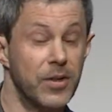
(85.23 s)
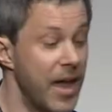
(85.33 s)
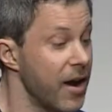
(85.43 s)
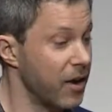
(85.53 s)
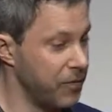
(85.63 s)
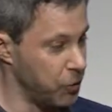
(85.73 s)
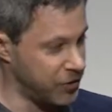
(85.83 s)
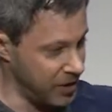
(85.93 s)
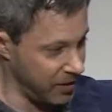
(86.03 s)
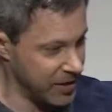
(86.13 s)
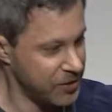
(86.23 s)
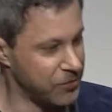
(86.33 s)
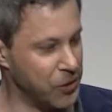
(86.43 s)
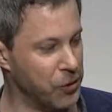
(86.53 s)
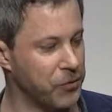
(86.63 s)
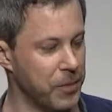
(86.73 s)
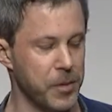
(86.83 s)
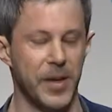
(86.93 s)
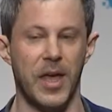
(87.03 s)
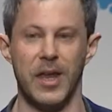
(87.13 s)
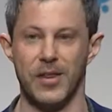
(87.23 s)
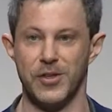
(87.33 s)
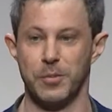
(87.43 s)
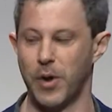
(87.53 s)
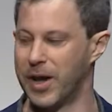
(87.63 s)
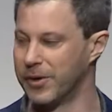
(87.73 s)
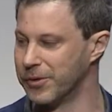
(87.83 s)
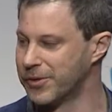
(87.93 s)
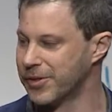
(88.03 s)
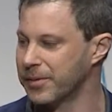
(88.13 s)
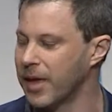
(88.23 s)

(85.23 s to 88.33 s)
there if you see this view from the beginning of The Sopranos.